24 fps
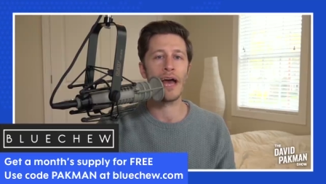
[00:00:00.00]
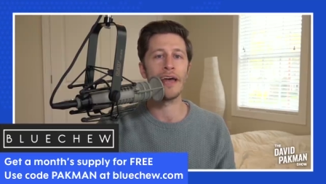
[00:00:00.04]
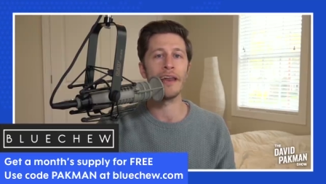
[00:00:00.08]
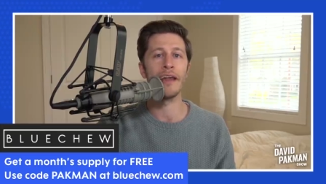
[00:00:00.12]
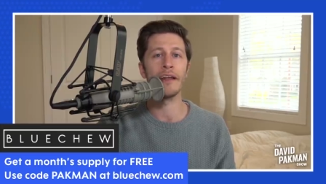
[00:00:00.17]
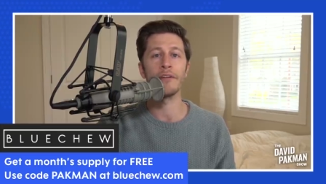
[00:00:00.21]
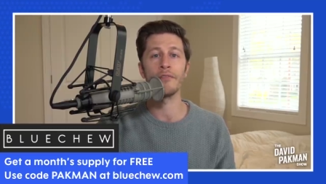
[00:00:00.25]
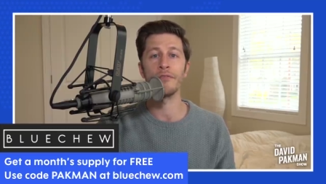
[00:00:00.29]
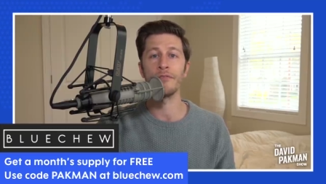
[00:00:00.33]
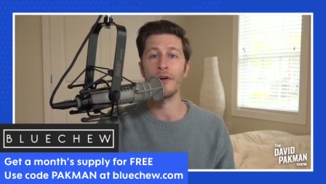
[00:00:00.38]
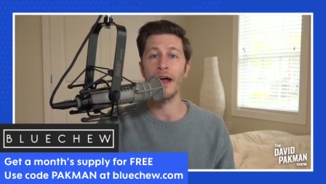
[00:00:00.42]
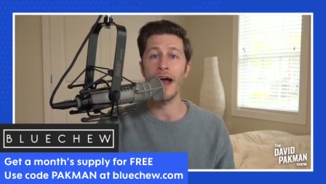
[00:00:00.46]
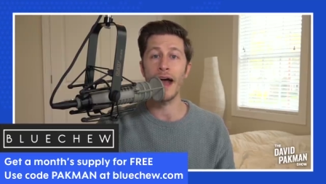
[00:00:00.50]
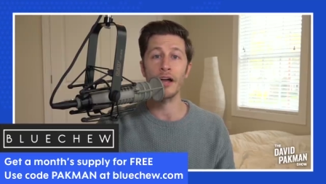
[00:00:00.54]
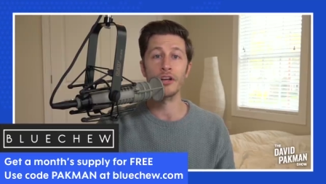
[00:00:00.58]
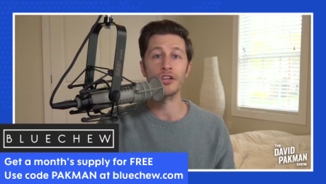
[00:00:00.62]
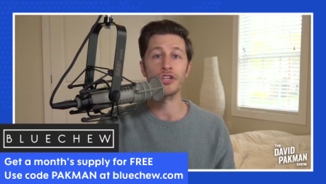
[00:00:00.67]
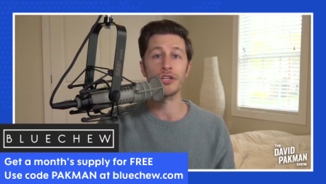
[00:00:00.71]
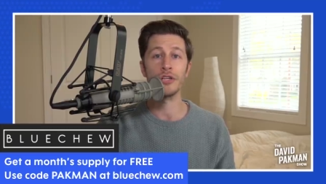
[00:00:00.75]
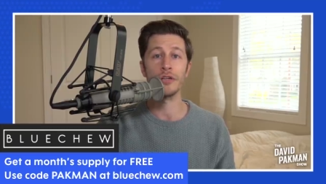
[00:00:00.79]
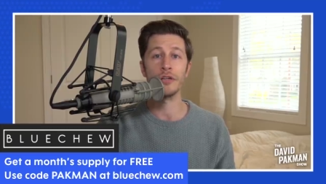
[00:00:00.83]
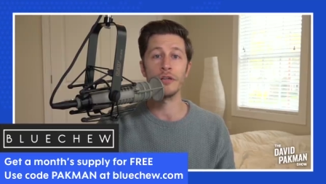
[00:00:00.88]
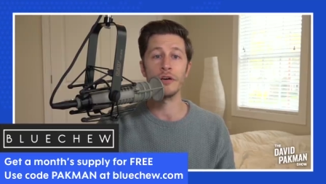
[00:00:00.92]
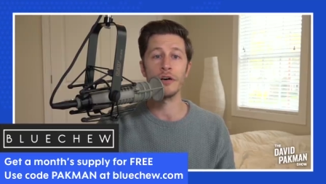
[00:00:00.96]
and at a
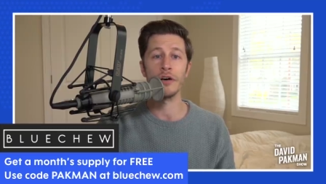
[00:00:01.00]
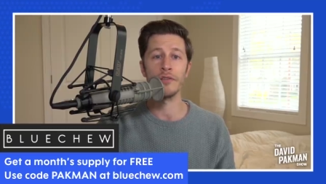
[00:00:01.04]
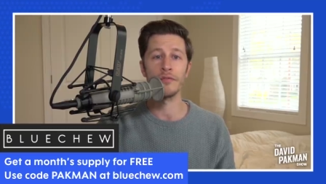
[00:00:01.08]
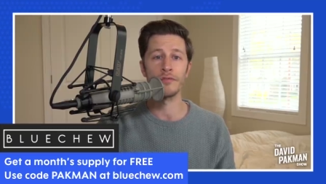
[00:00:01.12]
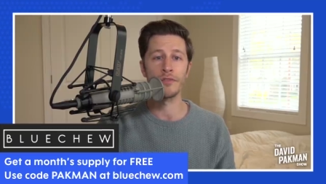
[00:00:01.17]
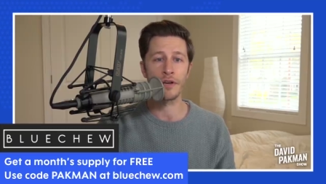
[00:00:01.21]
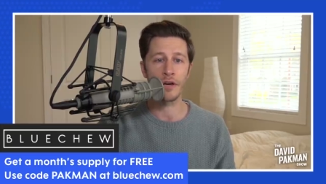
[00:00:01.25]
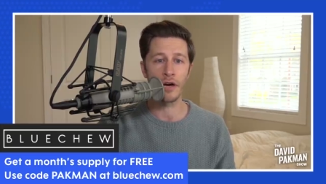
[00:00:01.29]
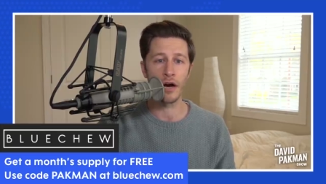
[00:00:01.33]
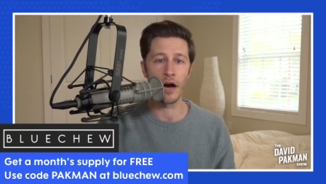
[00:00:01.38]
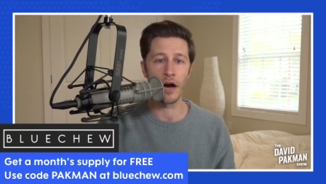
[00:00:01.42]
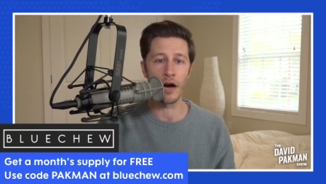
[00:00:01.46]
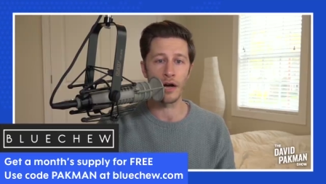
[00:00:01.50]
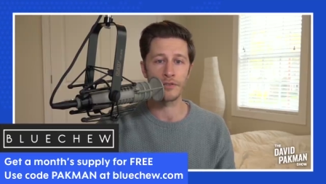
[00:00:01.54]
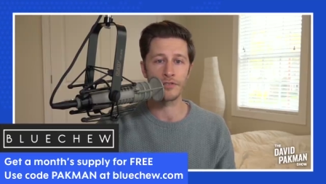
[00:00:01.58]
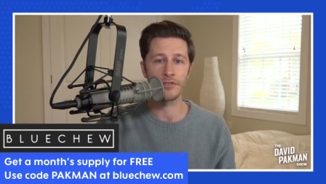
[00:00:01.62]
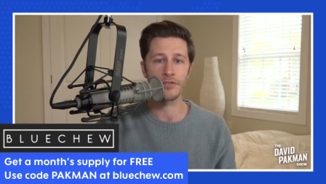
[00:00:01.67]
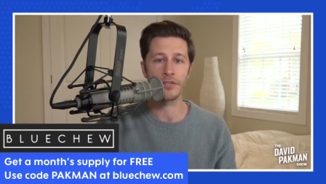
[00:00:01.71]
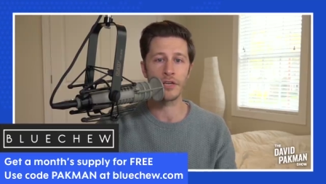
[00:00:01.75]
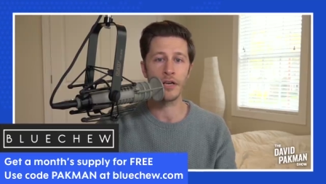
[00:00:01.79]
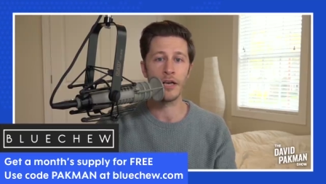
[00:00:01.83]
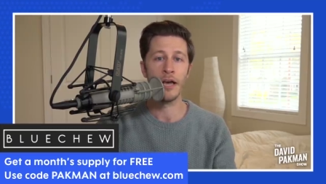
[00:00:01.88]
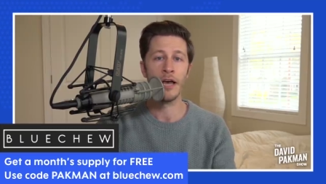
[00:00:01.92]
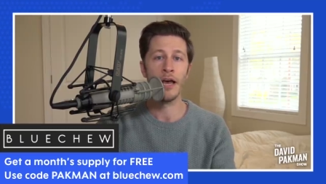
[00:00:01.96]
fraction of the cost.